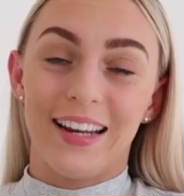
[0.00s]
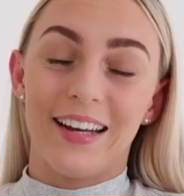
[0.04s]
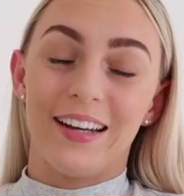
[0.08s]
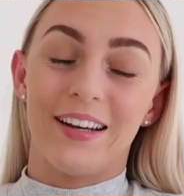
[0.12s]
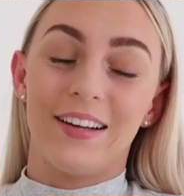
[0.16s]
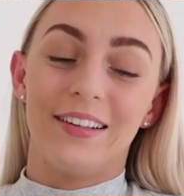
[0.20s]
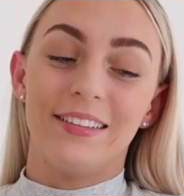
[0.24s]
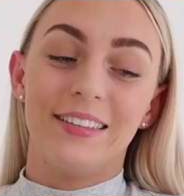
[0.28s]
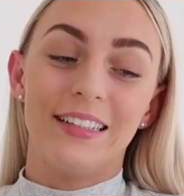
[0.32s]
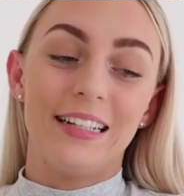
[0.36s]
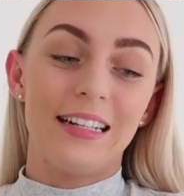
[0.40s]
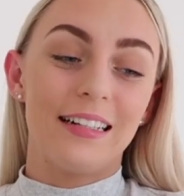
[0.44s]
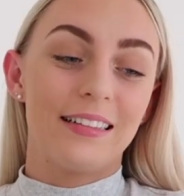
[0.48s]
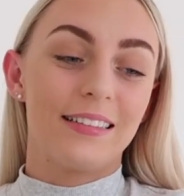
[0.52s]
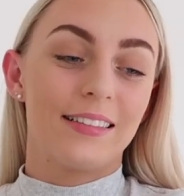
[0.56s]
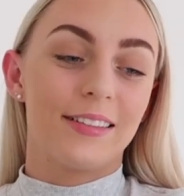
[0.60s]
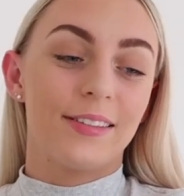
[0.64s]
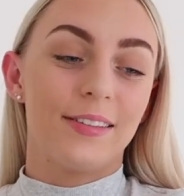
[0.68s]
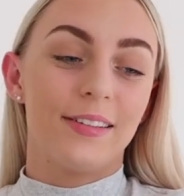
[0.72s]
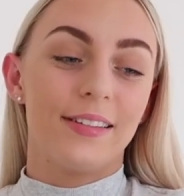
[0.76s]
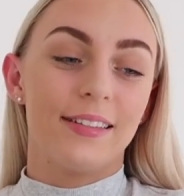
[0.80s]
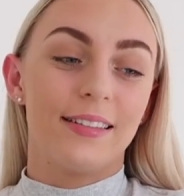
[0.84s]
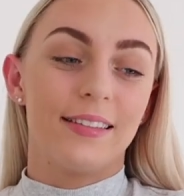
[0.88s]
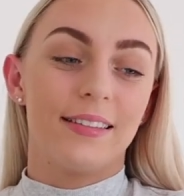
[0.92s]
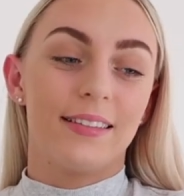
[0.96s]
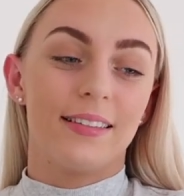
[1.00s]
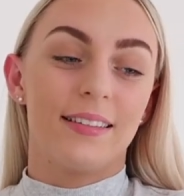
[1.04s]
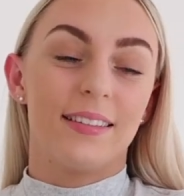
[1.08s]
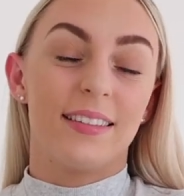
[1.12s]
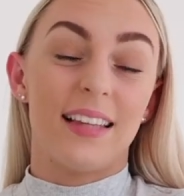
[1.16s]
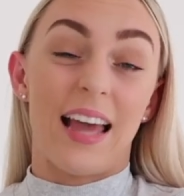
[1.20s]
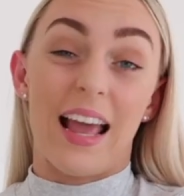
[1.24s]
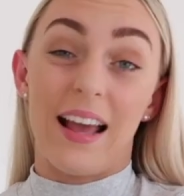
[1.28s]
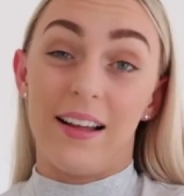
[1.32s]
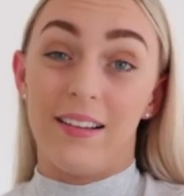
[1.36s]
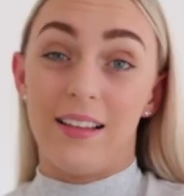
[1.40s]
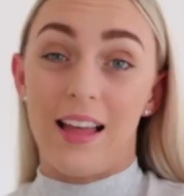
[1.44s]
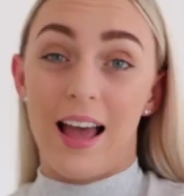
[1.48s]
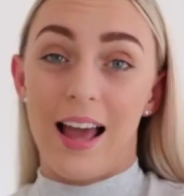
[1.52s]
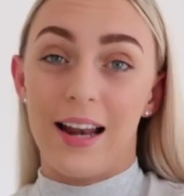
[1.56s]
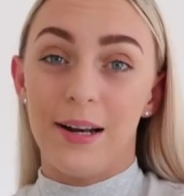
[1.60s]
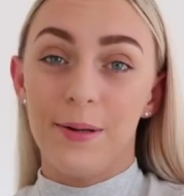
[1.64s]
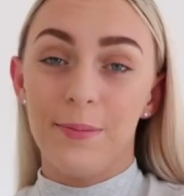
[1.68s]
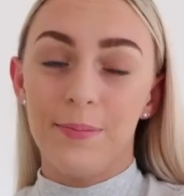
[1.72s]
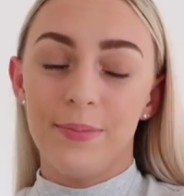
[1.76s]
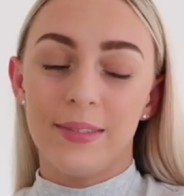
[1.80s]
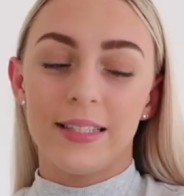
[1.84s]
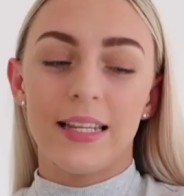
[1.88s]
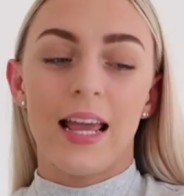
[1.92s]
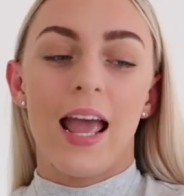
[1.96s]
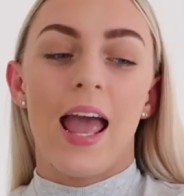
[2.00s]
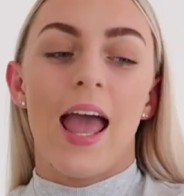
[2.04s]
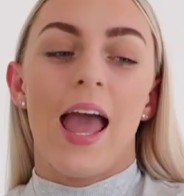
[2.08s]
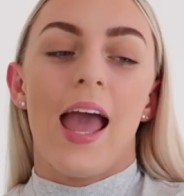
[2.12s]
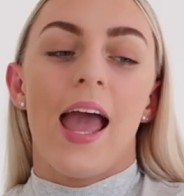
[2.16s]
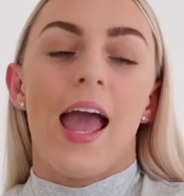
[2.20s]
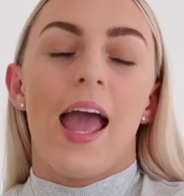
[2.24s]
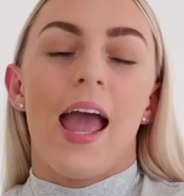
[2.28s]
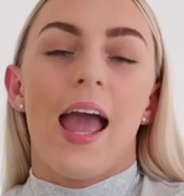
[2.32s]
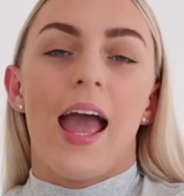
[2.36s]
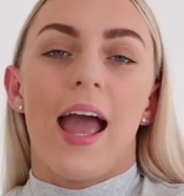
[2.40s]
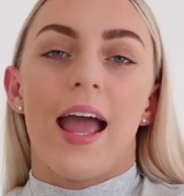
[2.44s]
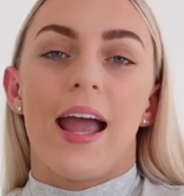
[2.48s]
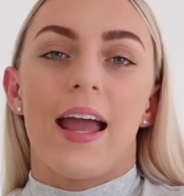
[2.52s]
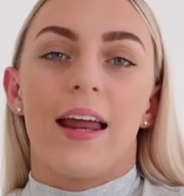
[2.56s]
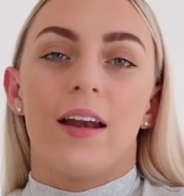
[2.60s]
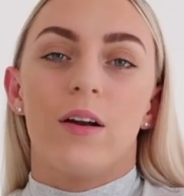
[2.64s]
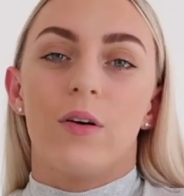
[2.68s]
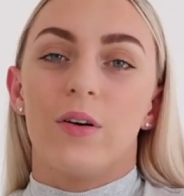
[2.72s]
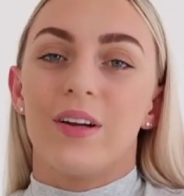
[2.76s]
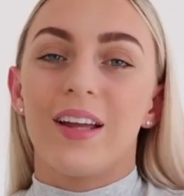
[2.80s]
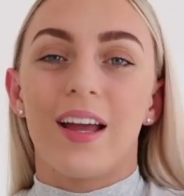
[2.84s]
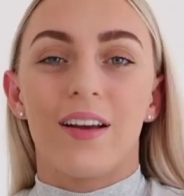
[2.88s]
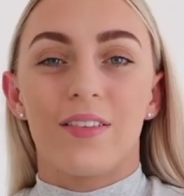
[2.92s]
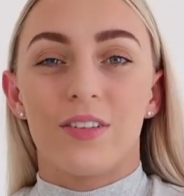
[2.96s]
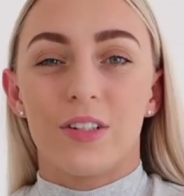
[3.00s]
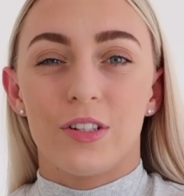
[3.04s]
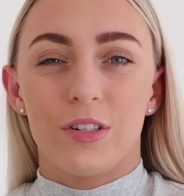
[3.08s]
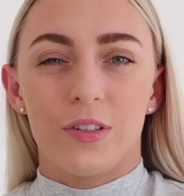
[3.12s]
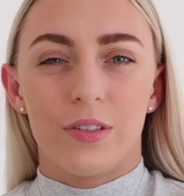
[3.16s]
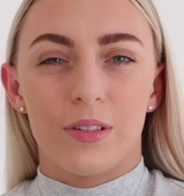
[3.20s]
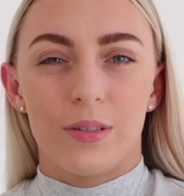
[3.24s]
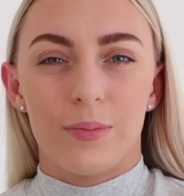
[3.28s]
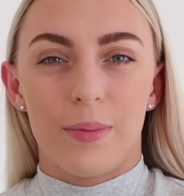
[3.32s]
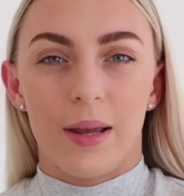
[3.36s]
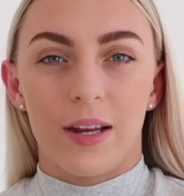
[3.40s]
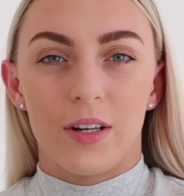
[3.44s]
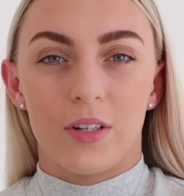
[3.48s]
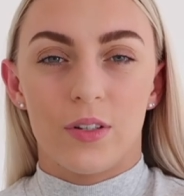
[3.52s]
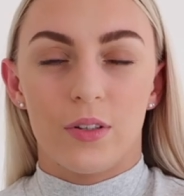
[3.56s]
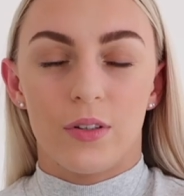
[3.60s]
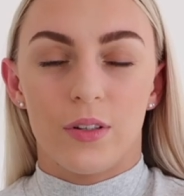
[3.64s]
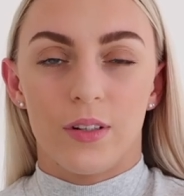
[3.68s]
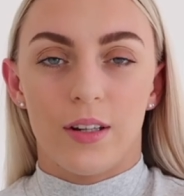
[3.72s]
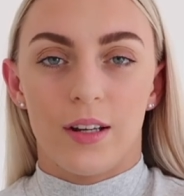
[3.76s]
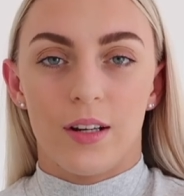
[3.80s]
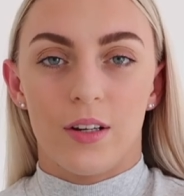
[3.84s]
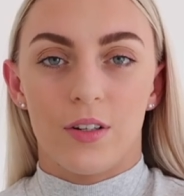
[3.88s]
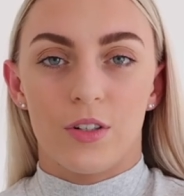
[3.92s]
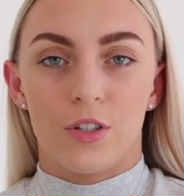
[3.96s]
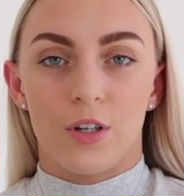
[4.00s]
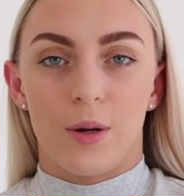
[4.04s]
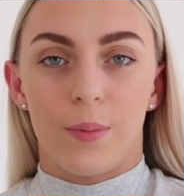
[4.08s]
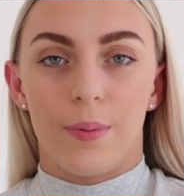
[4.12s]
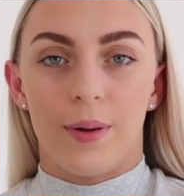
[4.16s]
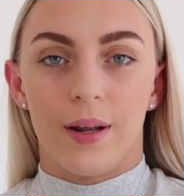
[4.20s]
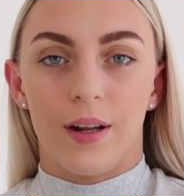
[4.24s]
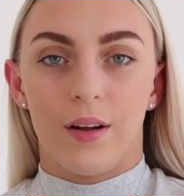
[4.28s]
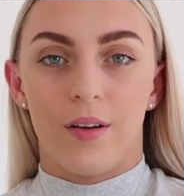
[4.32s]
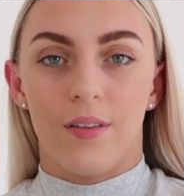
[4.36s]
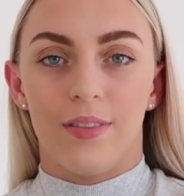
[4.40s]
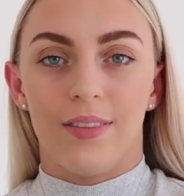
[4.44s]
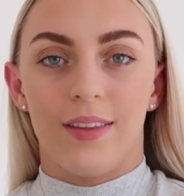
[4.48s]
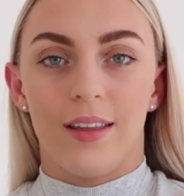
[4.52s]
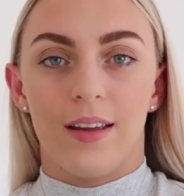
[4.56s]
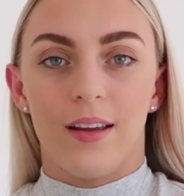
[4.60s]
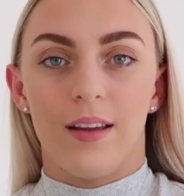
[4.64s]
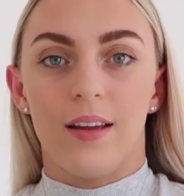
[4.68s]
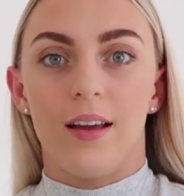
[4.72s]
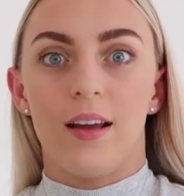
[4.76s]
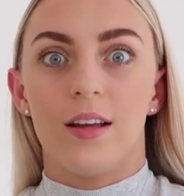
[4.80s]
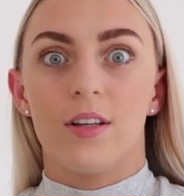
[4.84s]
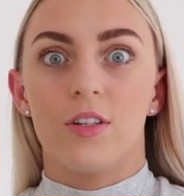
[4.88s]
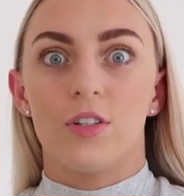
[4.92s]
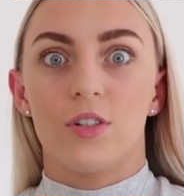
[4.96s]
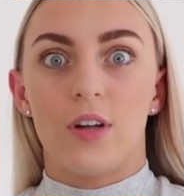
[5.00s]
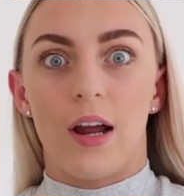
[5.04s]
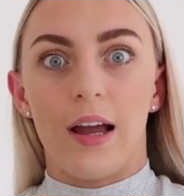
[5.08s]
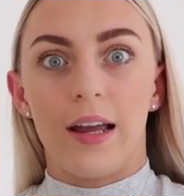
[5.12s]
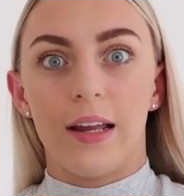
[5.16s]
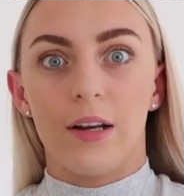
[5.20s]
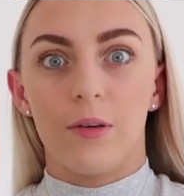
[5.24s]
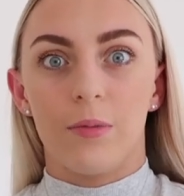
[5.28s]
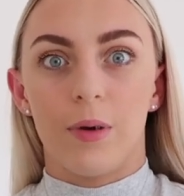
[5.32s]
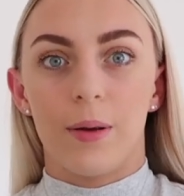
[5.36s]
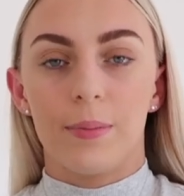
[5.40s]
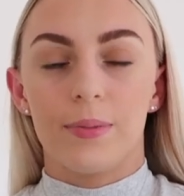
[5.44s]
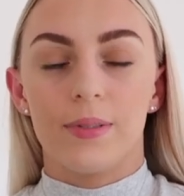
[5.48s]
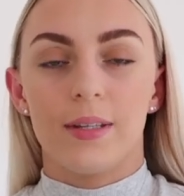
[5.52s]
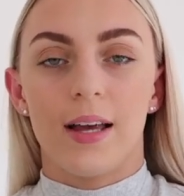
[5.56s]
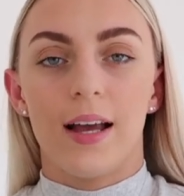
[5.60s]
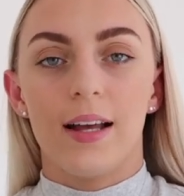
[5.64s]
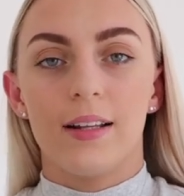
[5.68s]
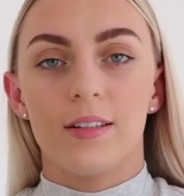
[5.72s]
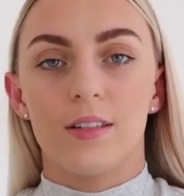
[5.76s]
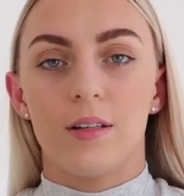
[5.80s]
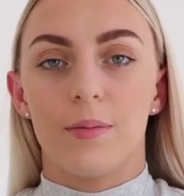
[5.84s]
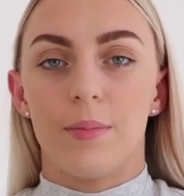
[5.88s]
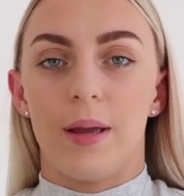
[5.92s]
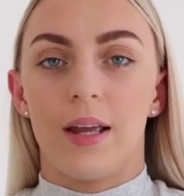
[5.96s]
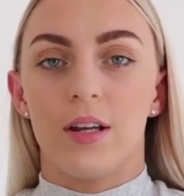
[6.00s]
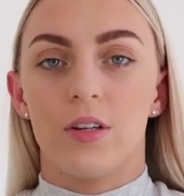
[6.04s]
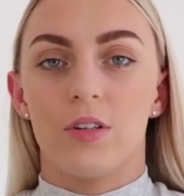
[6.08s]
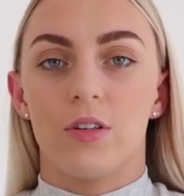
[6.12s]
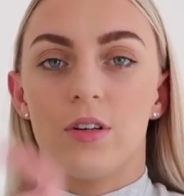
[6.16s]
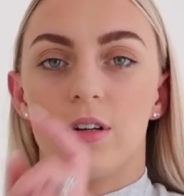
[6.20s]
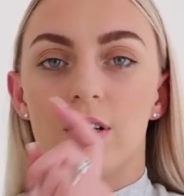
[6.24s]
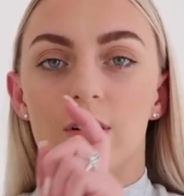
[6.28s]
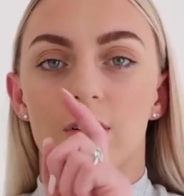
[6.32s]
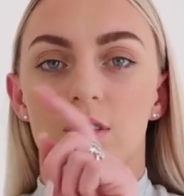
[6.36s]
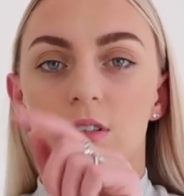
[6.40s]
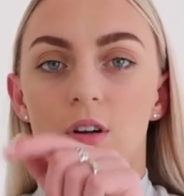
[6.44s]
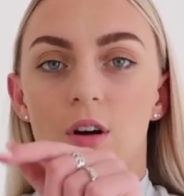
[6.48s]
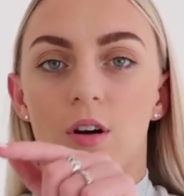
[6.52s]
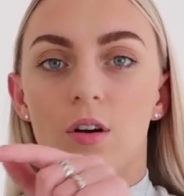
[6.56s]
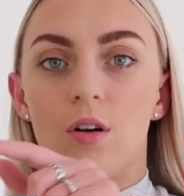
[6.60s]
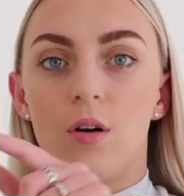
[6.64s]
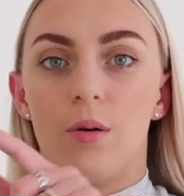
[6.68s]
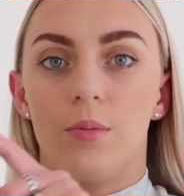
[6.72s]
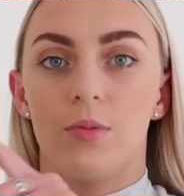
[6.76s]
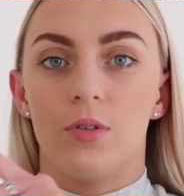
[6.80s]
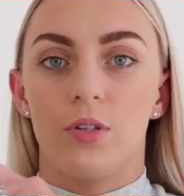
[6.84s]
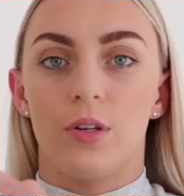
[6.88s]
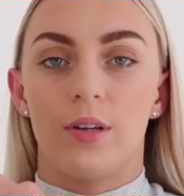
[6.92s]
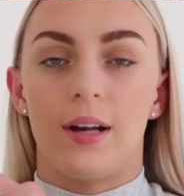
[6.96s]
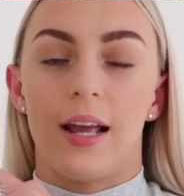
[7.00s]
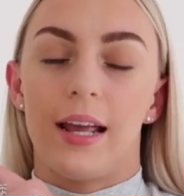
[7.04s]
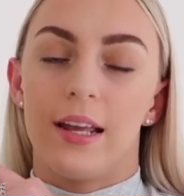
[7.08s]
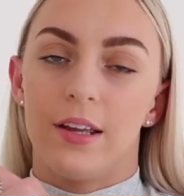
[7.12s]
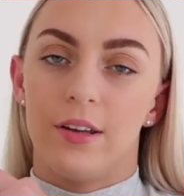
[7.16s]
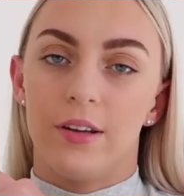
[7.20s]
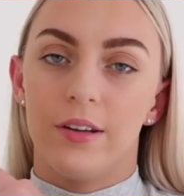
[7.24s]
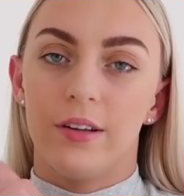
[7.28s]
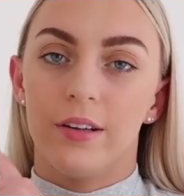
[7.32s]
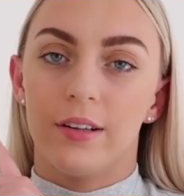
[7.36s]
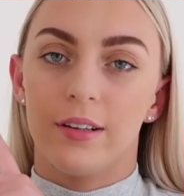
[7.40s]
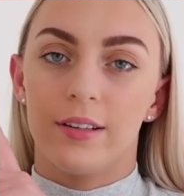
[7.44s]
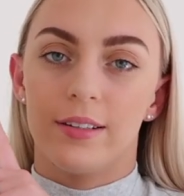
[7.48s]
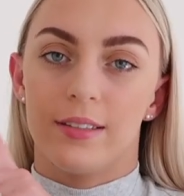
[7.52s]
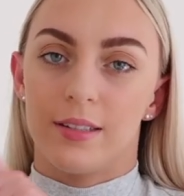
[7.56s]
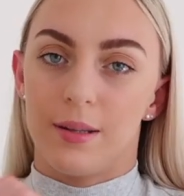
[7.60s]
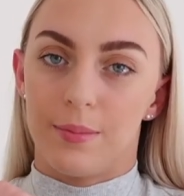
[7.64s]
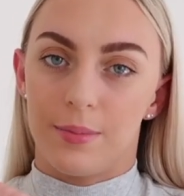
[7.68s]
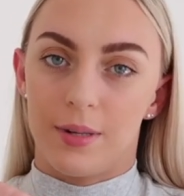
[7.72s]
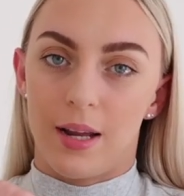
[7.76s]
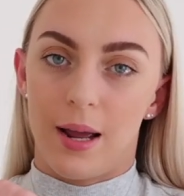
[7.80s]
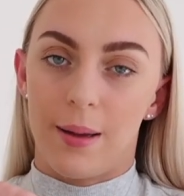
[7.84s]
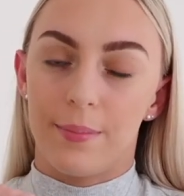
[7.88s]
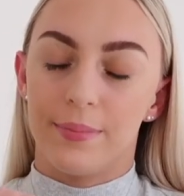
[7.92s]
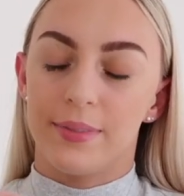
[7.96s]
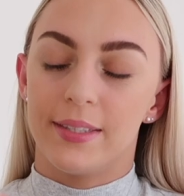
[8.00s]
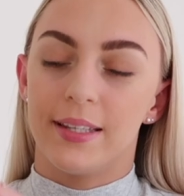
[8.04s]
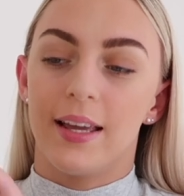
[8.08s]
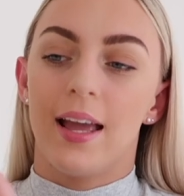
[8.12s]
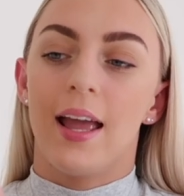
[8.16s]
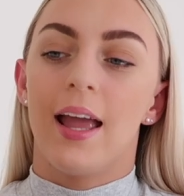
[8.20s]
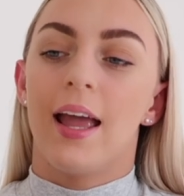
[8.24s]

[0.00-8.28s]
It only excludes sale items and all you have to do is make sure that you're shopping on the Australian website so make sure it's .com.au because sometimes